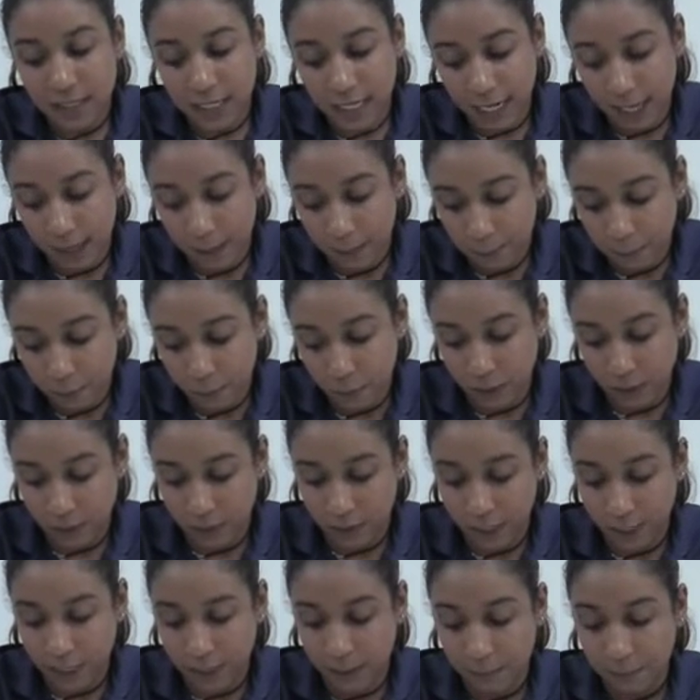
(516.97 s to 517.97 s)

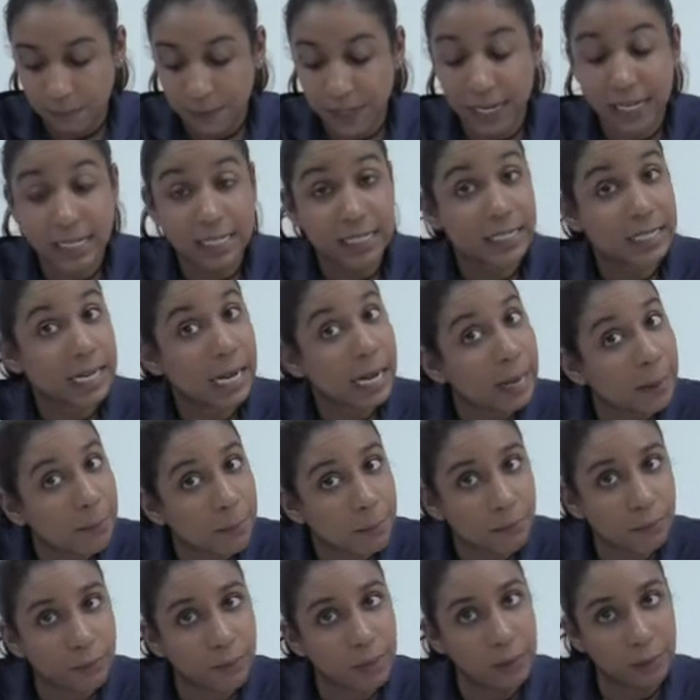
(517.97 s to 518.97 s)
temporary, a
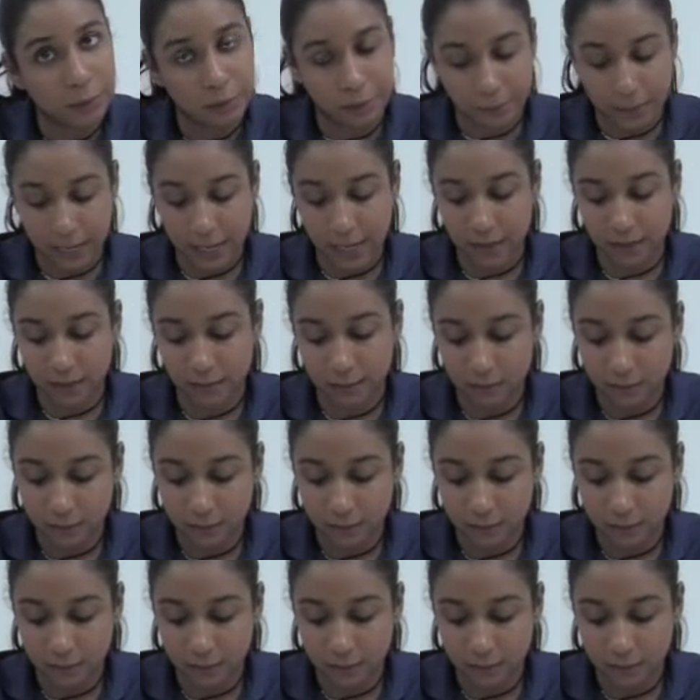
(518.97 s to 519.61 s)
temporary bed.